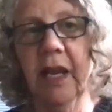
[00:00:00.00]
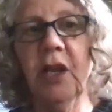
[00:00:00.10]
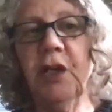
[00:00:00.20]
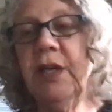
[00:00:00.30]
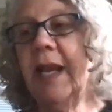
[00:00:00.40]

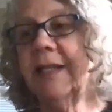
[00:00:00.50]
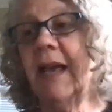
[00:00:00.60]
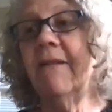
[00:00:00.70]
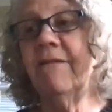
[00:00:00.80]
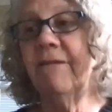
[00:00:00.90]
She has
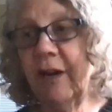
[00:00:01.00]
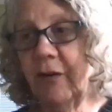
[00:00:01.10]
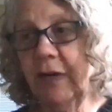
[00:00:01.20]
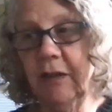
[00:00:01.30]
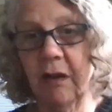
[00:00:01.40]
a
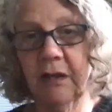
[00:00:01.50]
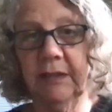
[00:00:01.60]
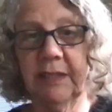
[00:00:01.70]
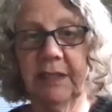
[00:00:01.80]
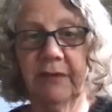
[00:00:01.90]
very long
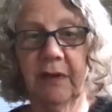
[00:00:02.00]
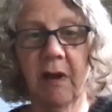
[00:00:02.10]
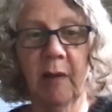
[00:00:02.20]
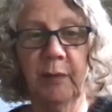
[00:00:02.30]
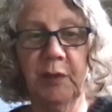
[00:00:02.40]
list of
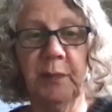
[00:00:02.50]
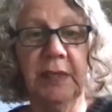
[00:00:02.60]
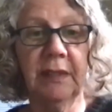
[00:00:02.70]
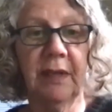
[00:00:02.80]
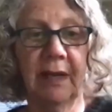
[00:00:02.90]

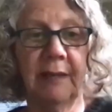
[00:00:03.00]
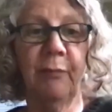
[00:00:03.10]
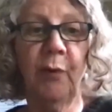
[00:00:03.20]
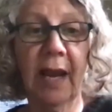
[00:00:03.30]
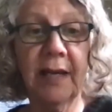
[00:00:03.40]
accomplishments. In
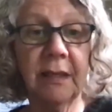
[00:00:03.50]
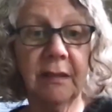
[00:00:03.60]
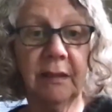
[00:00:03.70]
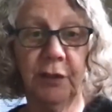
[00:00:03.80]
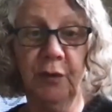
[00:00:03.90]

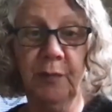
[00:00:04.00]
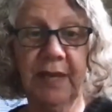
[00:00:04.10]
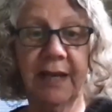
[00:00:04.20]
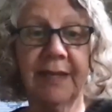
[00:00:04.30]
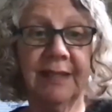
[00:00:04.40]
practical terms, I
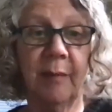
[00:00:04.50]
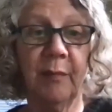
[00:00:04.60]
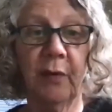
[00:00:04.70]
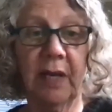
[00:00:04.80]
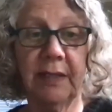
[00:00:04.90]
can
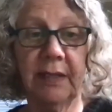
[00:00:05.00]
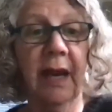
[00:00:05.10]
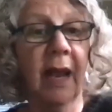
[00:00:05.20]
summarize it